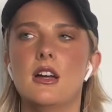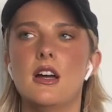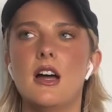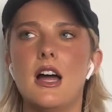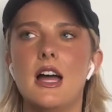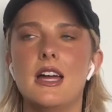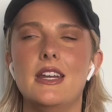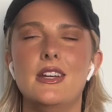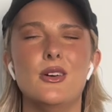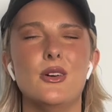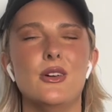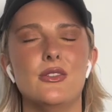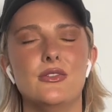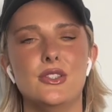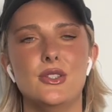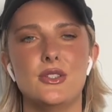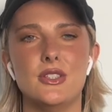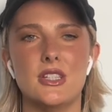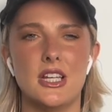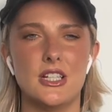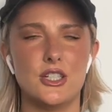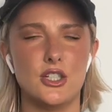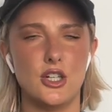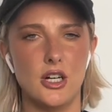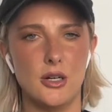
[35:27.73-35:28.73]
I know I've used
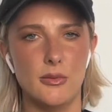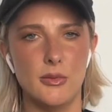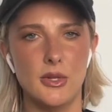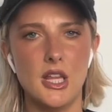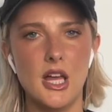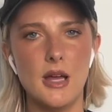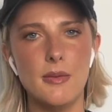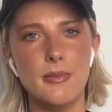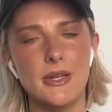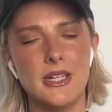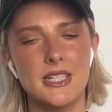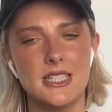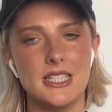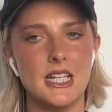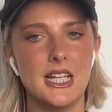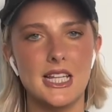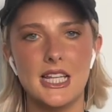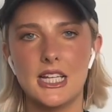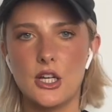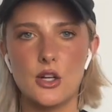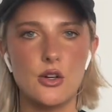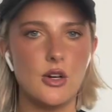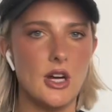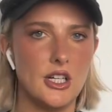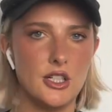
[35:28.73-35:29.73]
that term a lot, but it's not
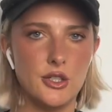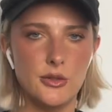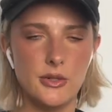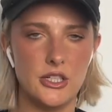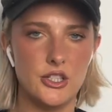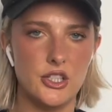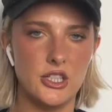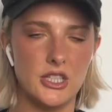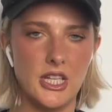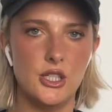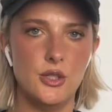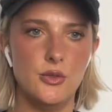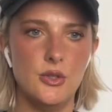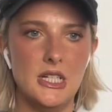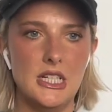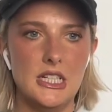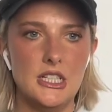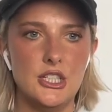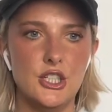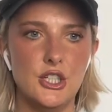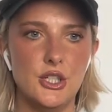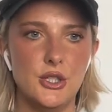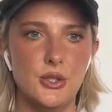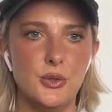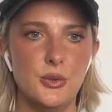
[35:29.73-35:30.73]
like a graduation, like you need
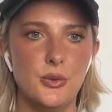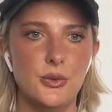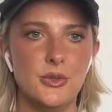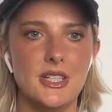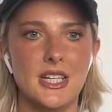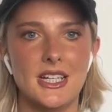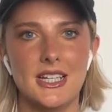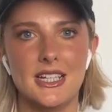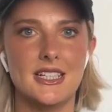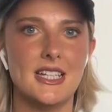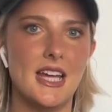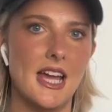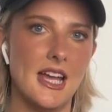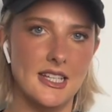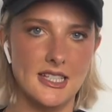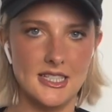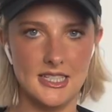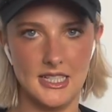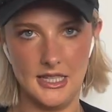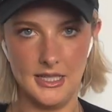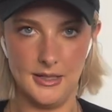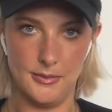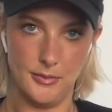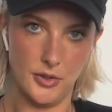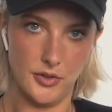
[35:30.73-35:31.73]
to take a test
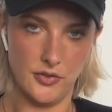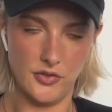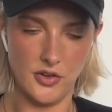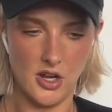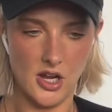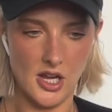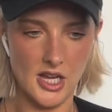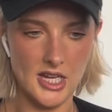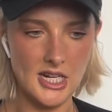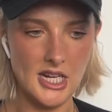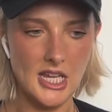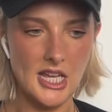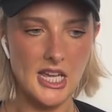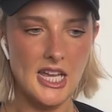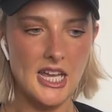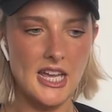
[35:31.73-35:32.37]
and then move on.